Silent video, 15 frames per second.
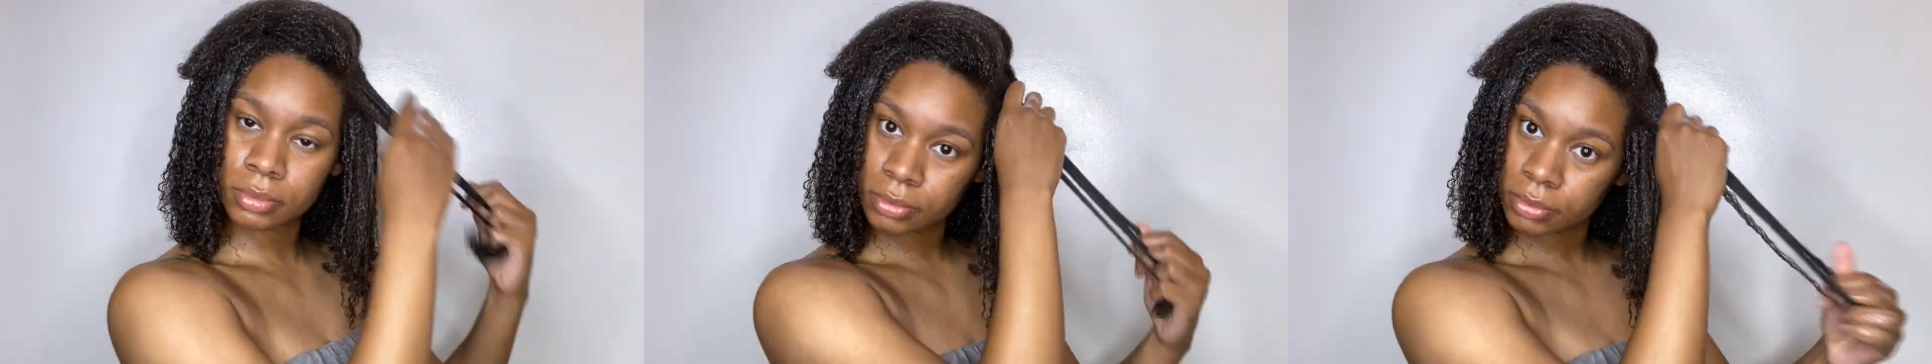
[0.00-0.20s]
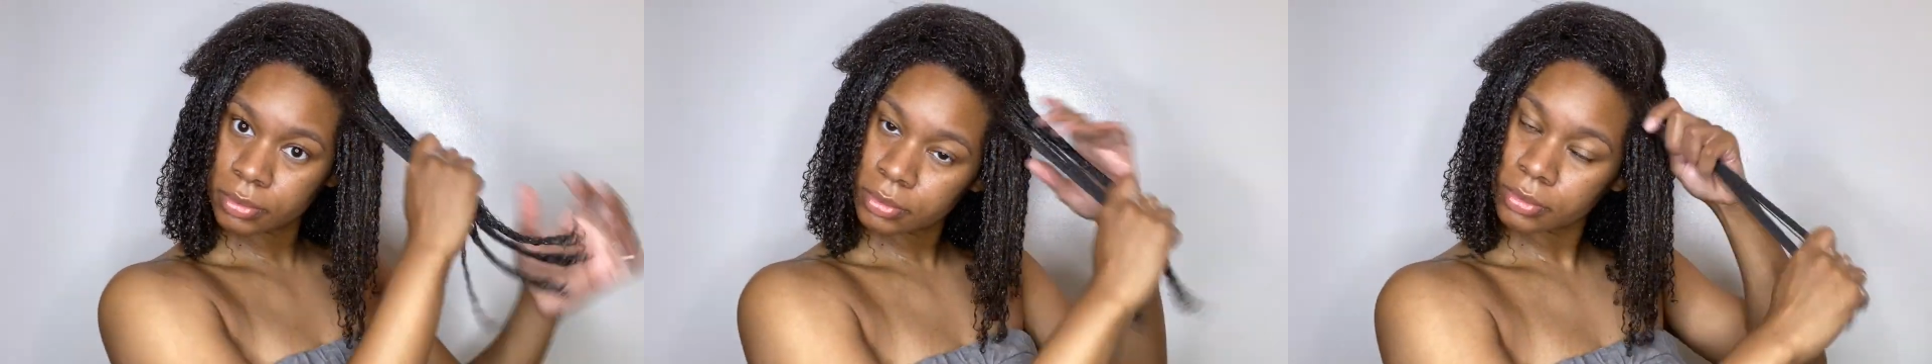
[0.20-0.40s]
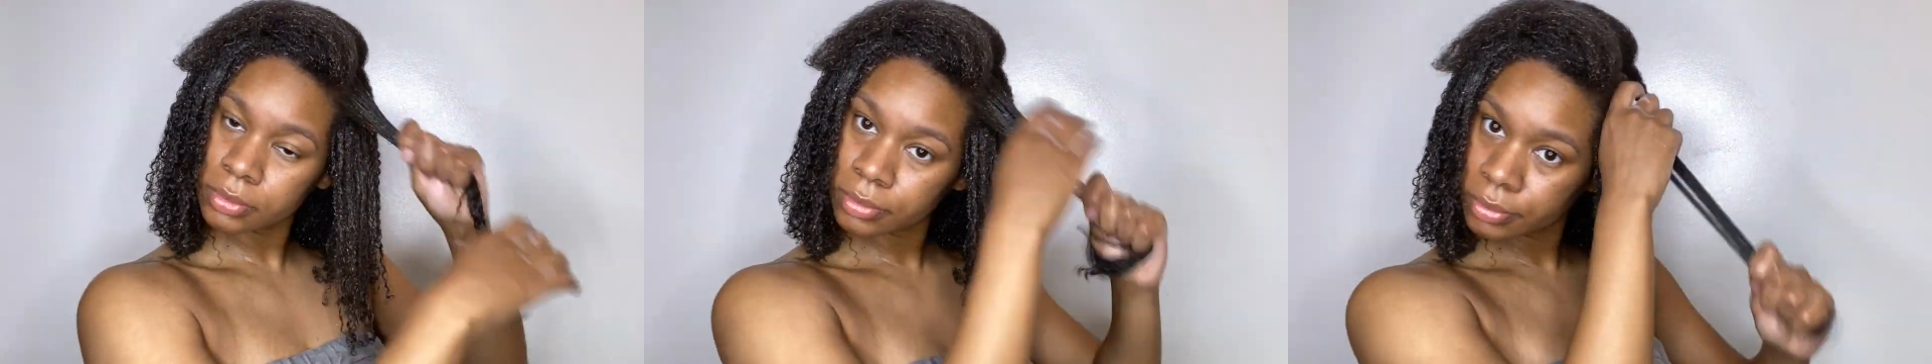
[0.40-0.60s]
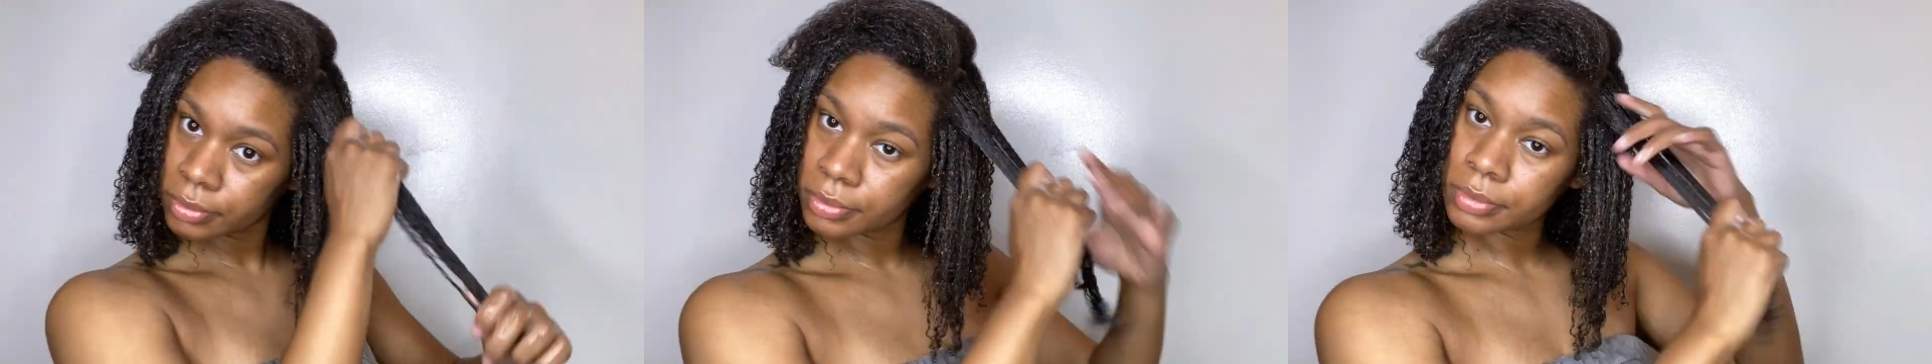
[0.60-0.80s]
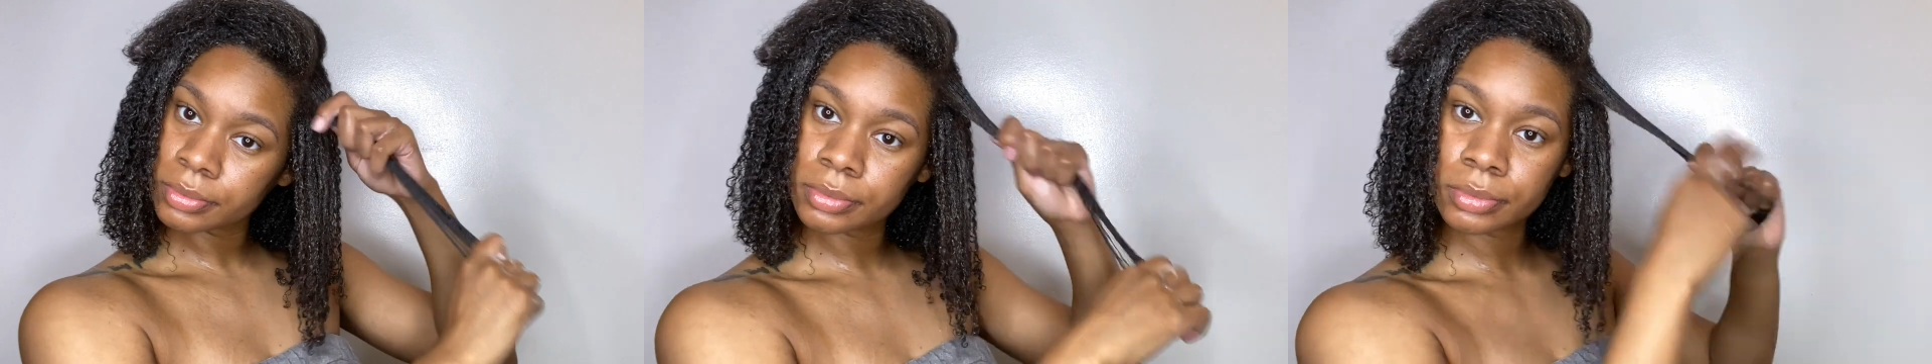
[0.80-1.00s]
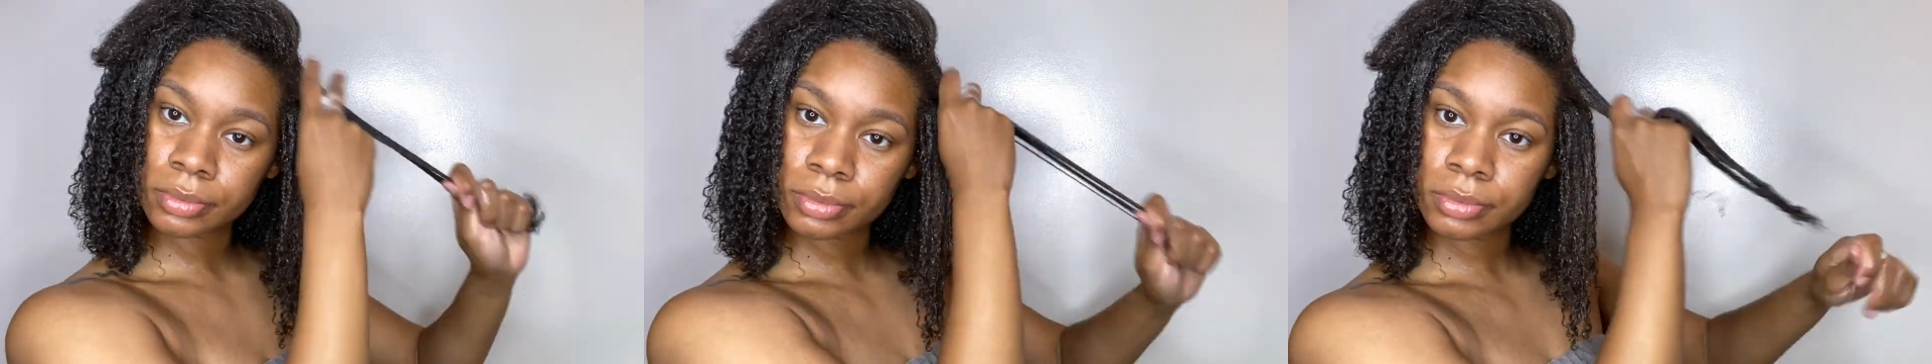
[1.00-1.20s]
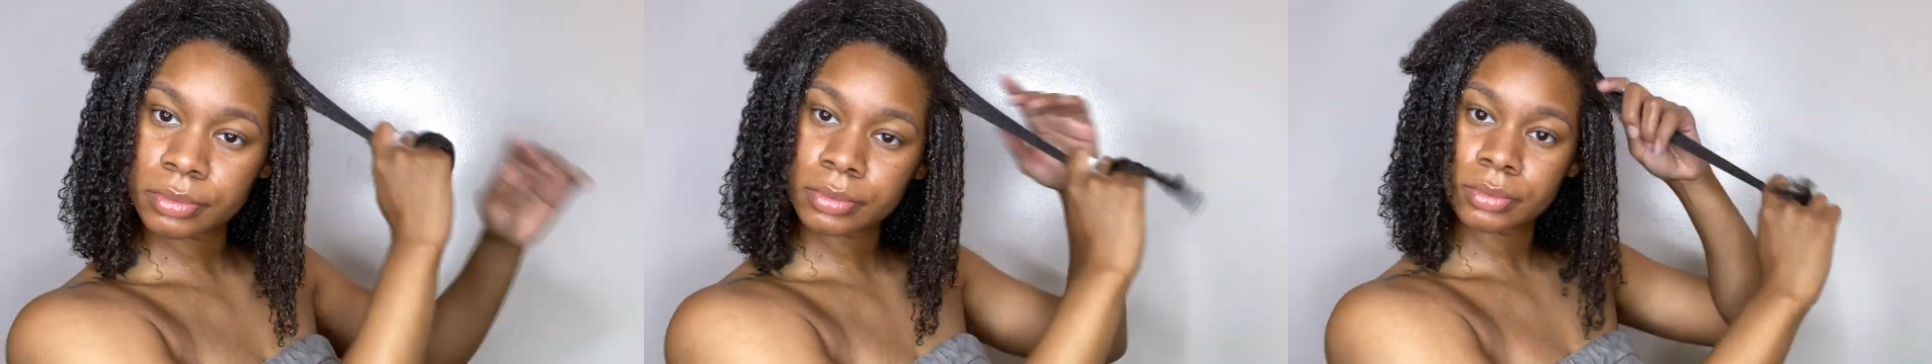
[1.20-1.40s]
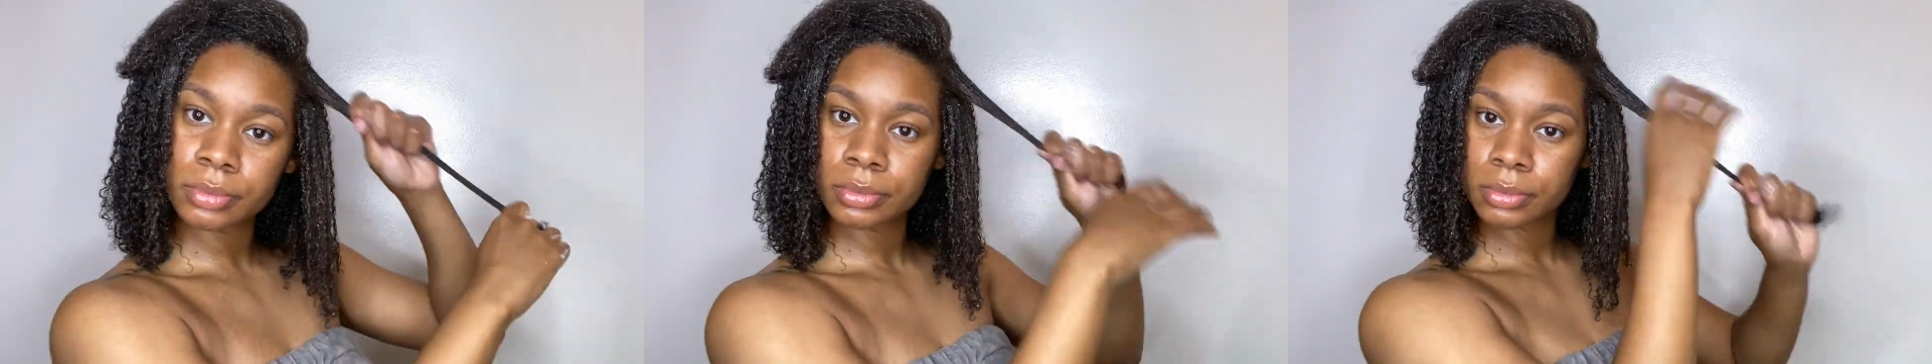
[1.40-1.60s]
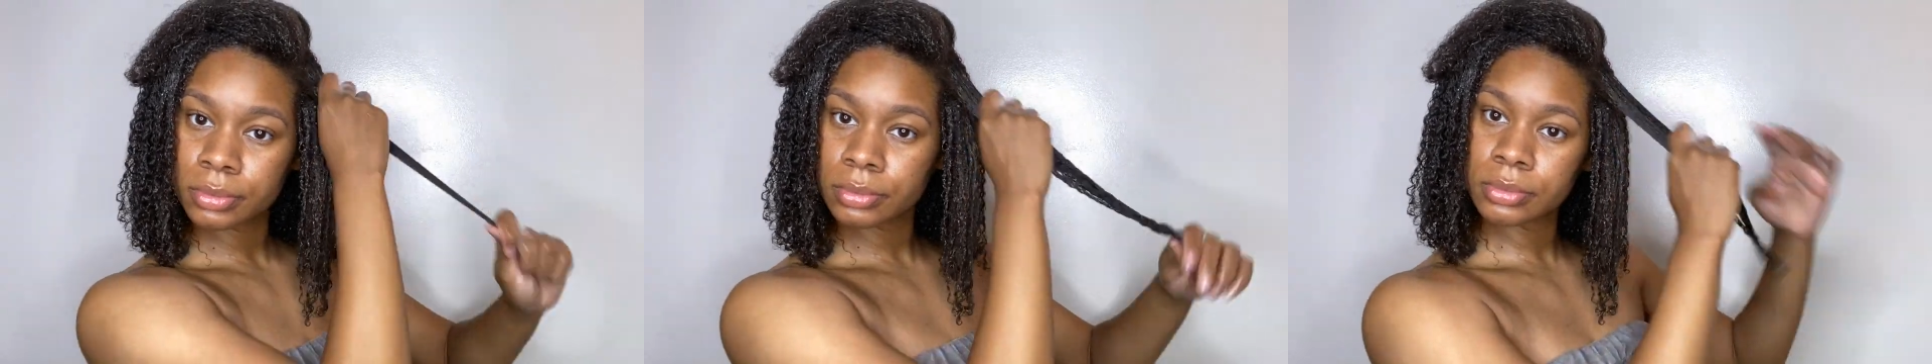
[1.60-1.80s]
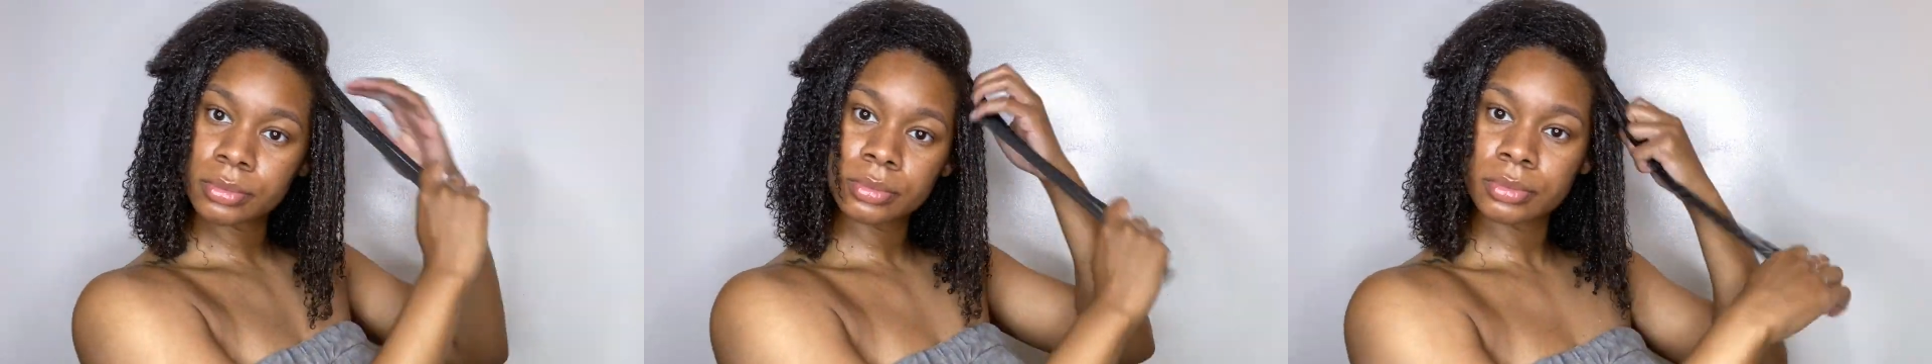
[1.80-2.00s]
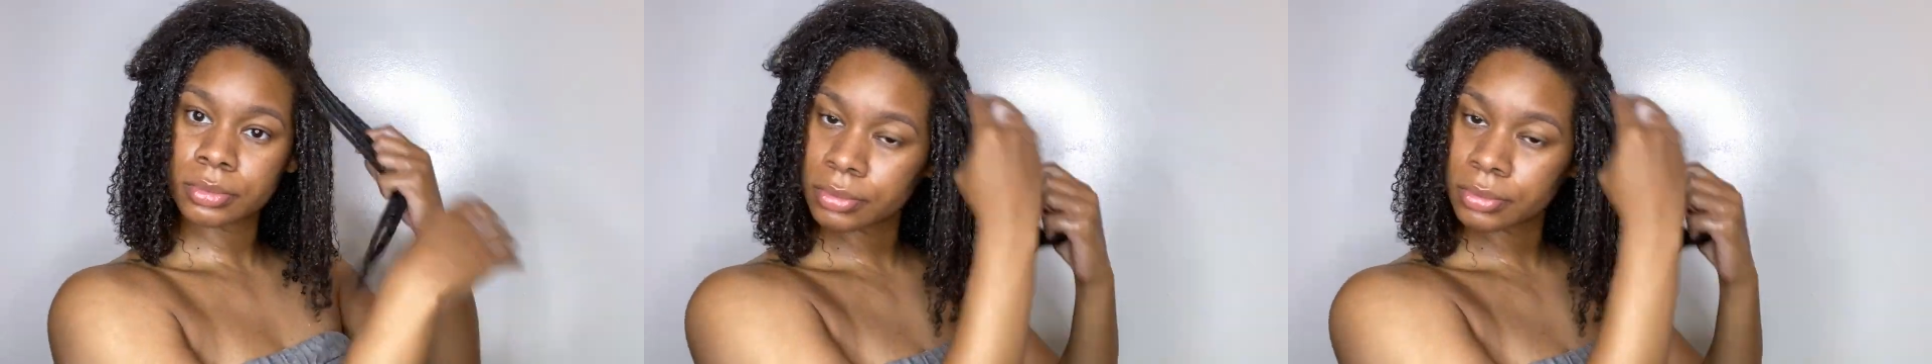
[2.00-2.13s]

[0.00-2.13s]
my cuticles can